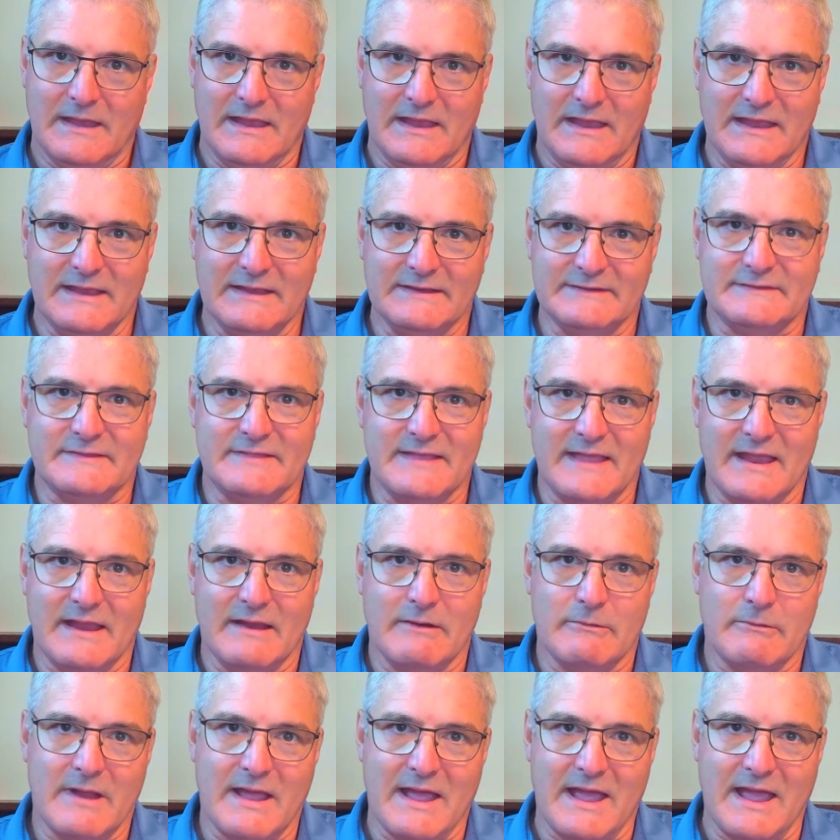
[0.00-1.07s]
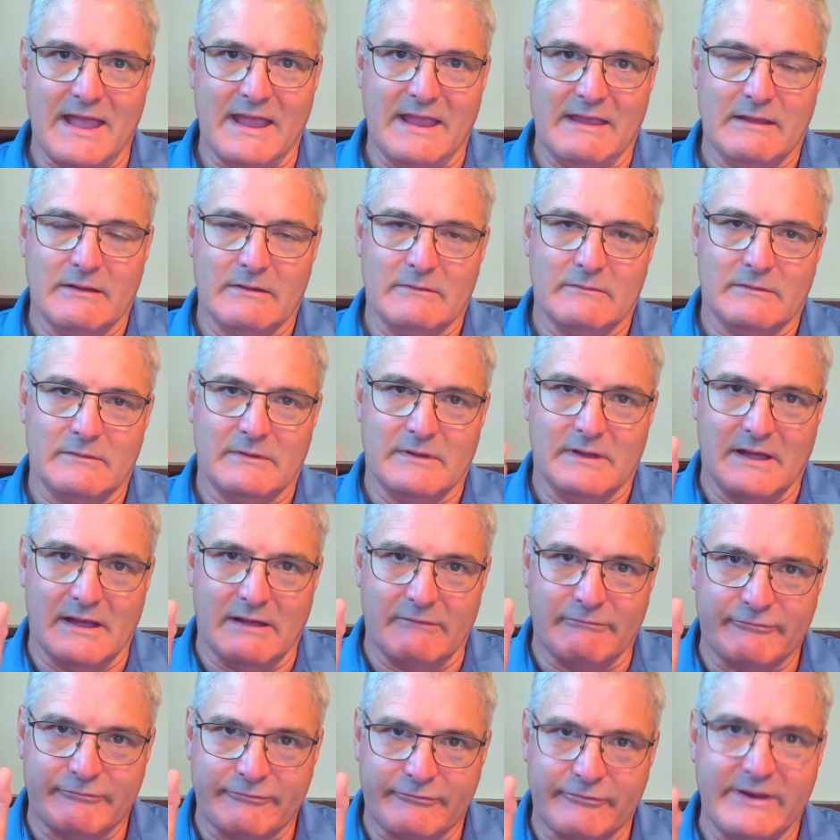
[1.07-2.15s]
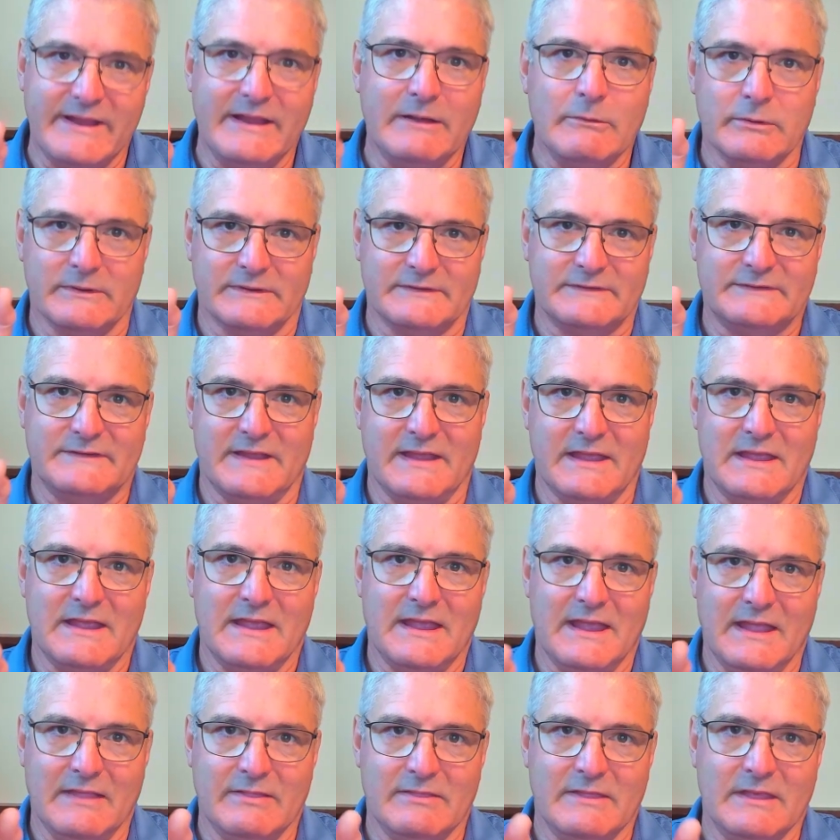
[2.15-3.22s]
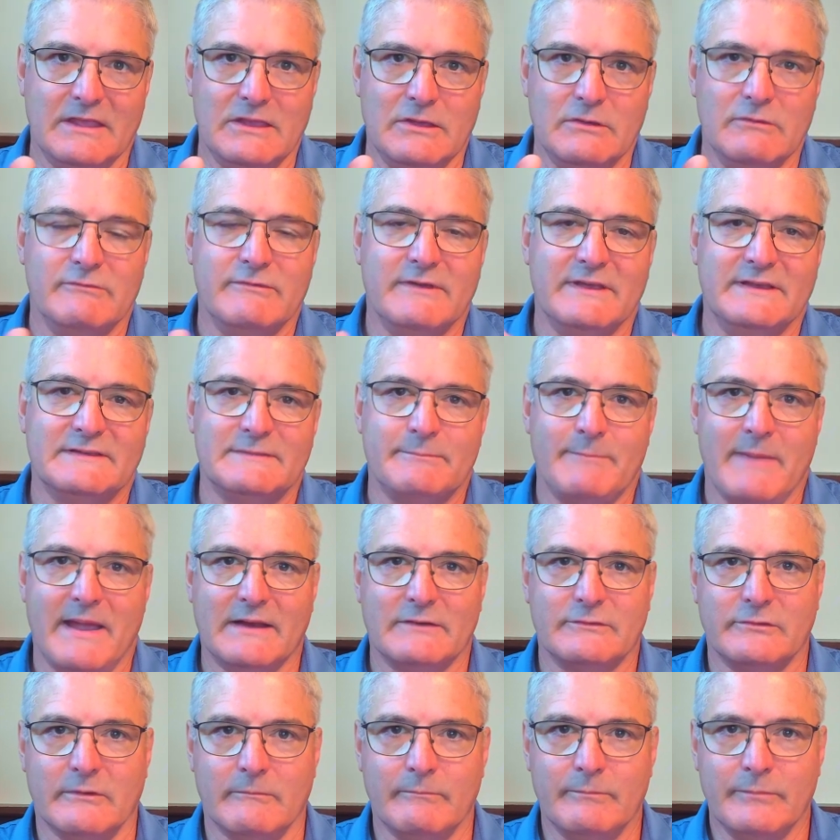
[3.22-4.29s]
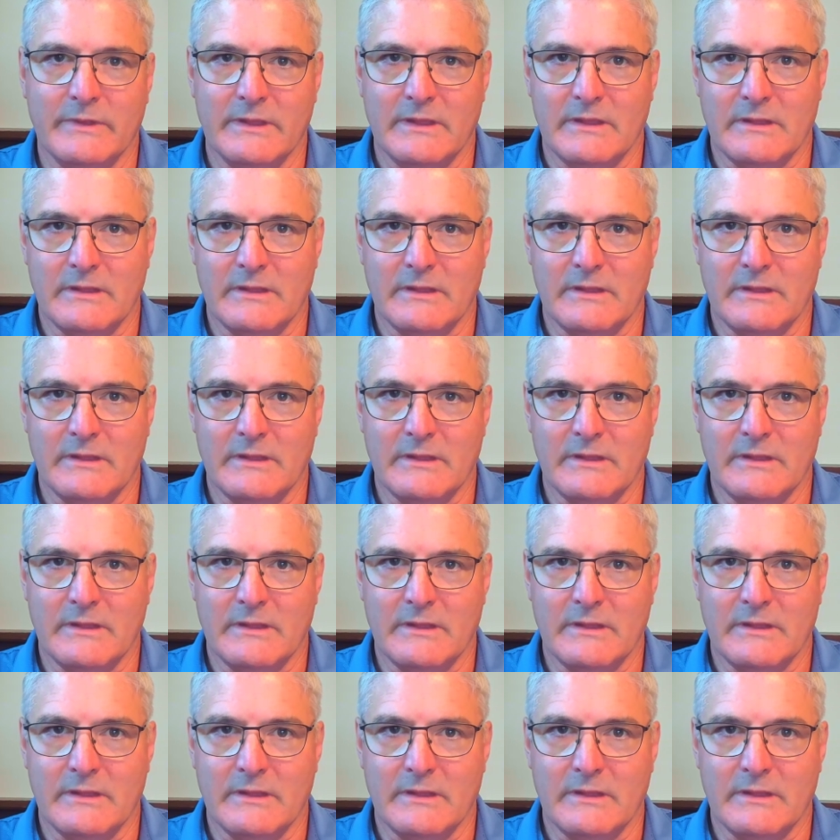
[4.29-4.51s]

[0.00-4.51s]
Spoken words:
is there a frequency in the UV spectrum